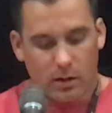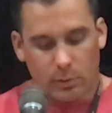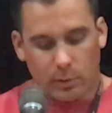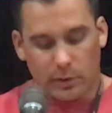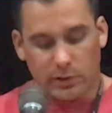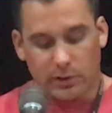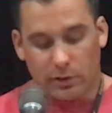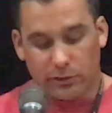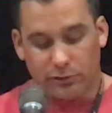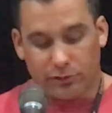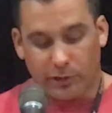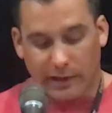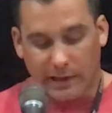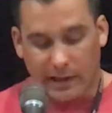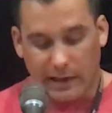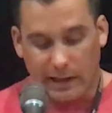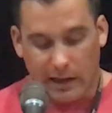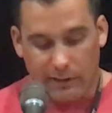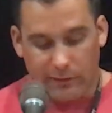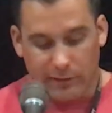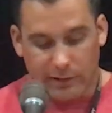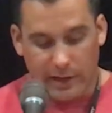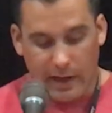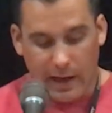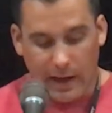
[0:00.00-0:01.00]
We'd go drinking
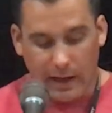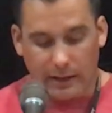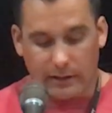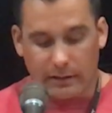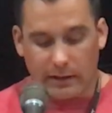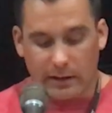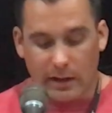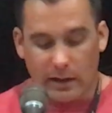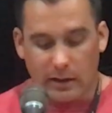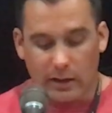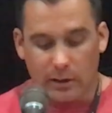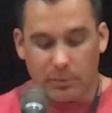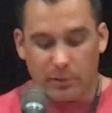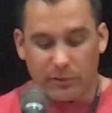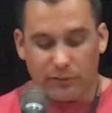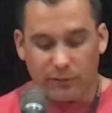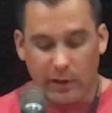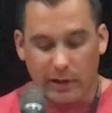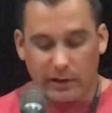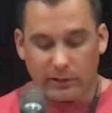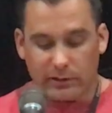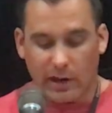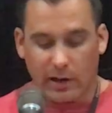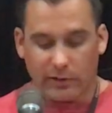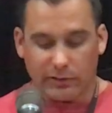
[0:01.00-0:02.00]
every night and then end up at
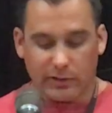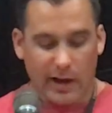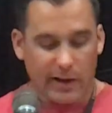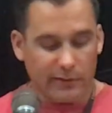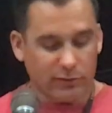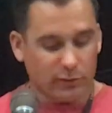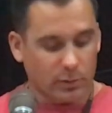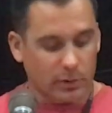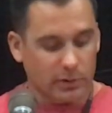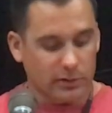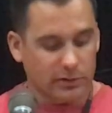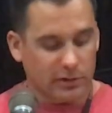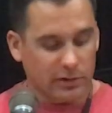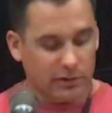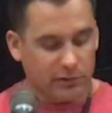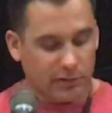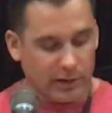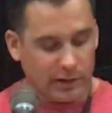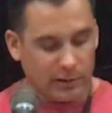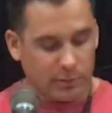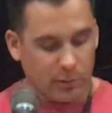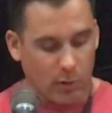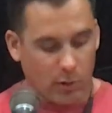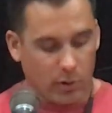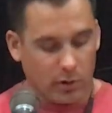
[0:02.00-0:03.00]
Frank's house afterwards to
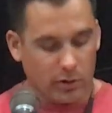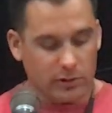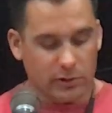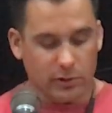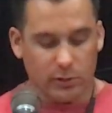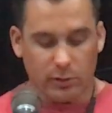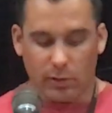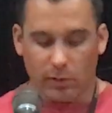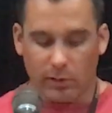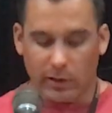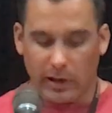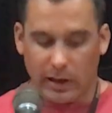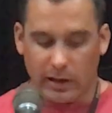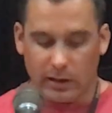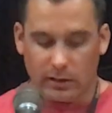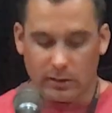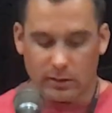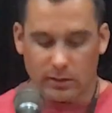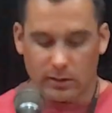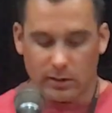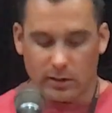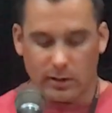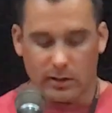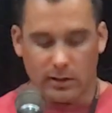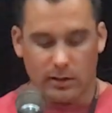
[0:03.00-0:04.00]
drink more, do cocaine,
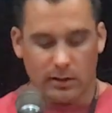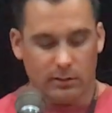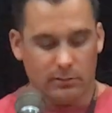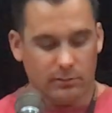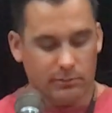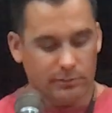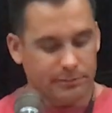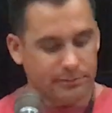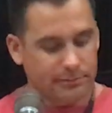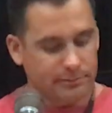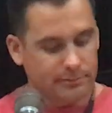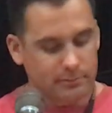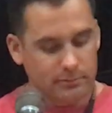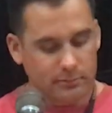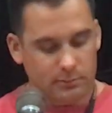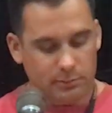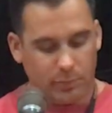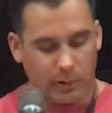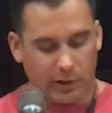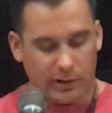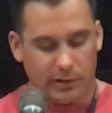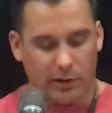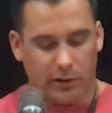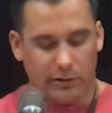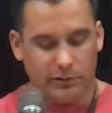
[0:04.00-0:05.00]
and
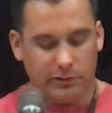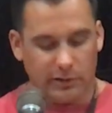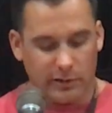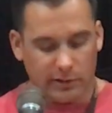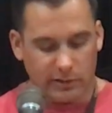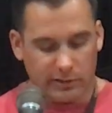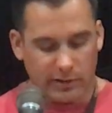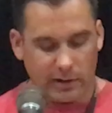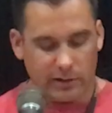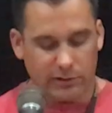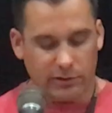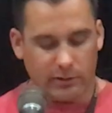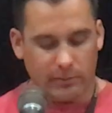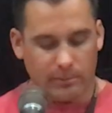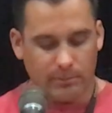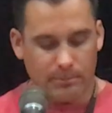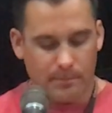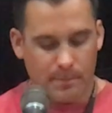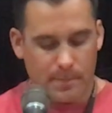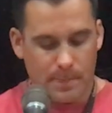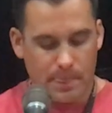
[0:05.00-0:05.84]
play darts in his kitchen.